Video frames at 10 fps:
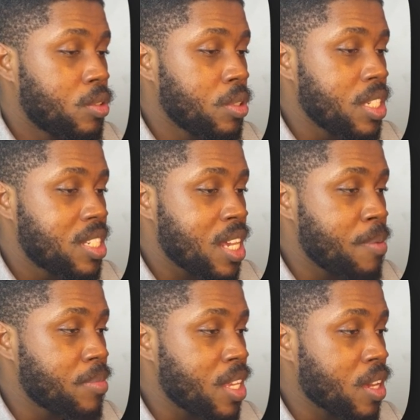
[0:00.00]
do the
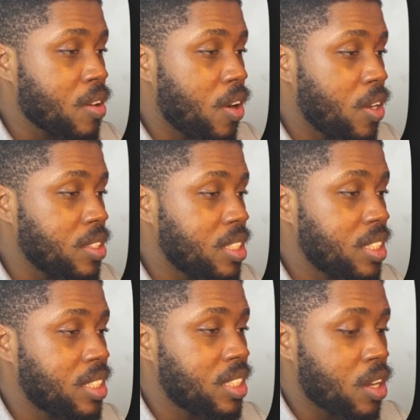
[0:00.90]
same thing on
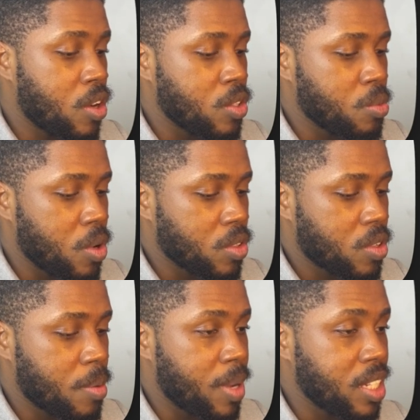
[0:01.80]
this second
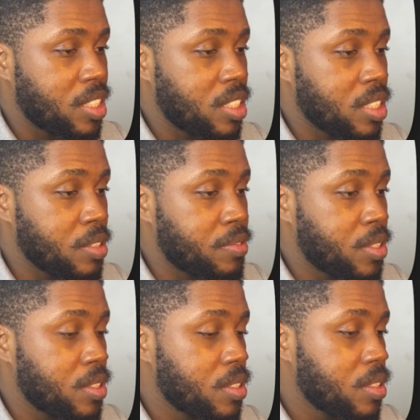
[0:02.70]
one, Command
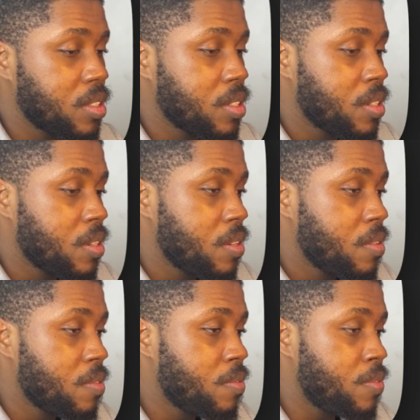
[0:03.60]
Shift
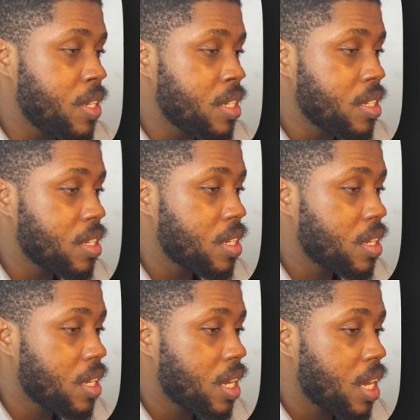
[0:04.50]
V,
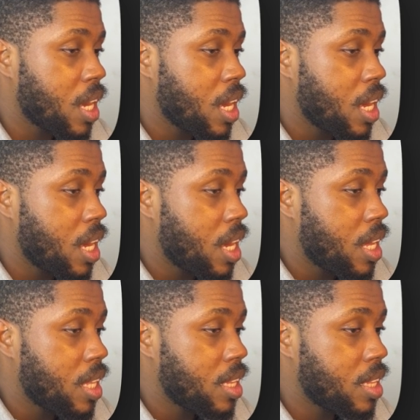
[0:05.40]

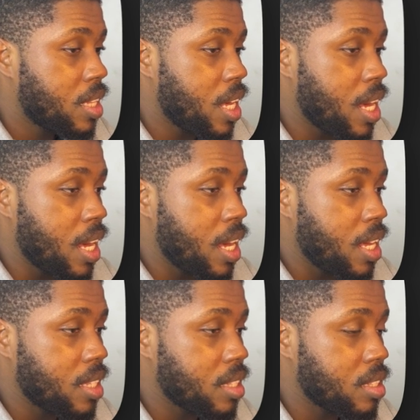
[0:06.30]

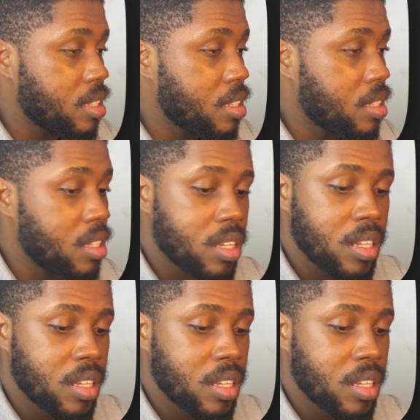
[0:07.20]
then